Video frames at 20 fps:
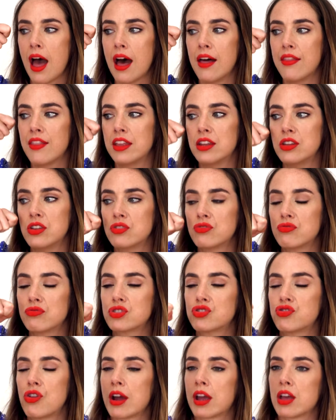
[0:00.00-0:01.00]
and
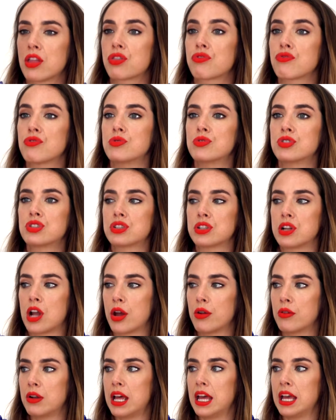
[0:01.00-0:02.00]
then drag it through
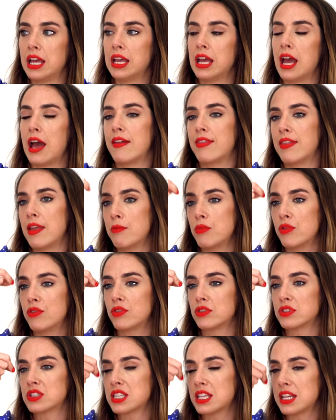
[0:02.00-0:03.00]
slowly and then
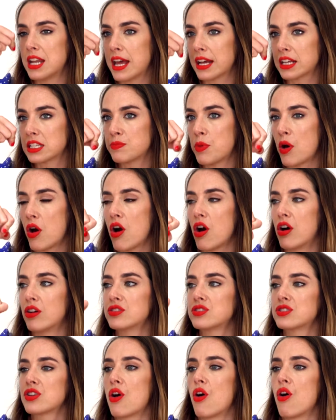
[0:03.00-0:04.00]
move on to the next
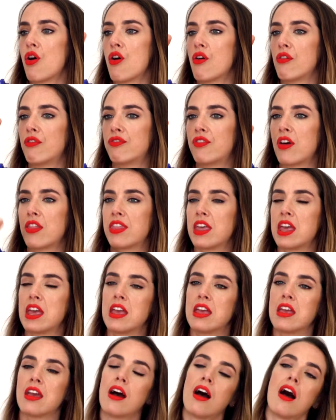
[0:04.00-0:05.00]
part of
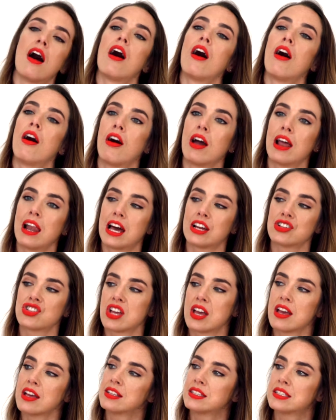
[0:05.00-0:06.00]
the
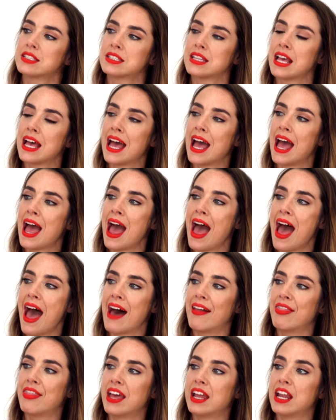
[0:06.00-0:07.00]
eyelashes.
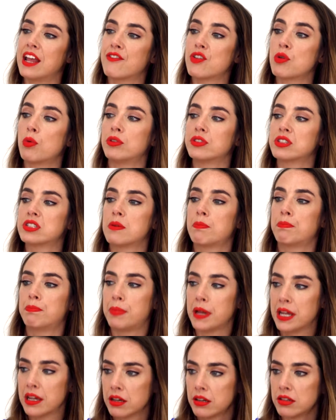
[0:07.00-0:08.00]
And then if you want to
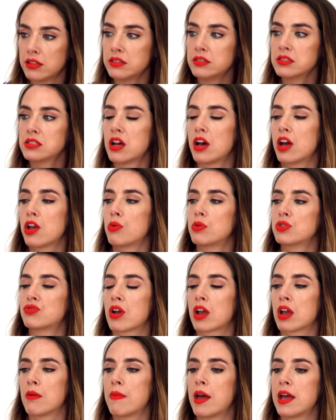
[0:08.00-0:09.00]
build, I always
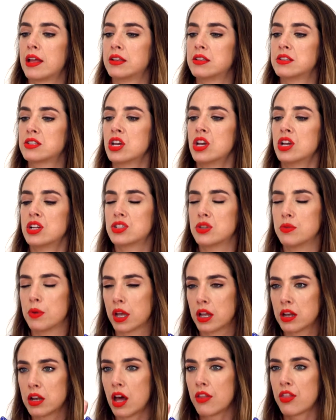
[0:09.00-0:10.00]
recommend
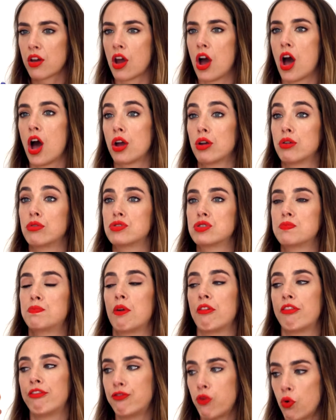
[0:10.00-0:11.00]
doing another coat
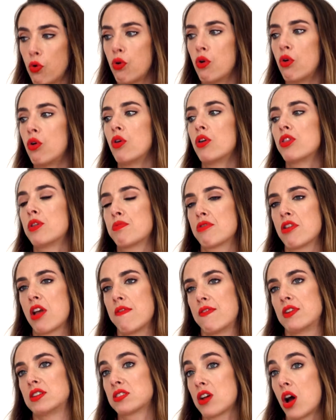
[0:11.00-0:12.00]
before the
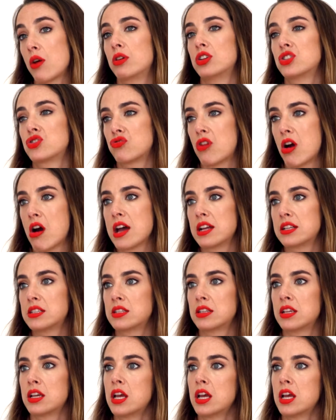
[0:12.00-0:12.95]
previous coat has dried.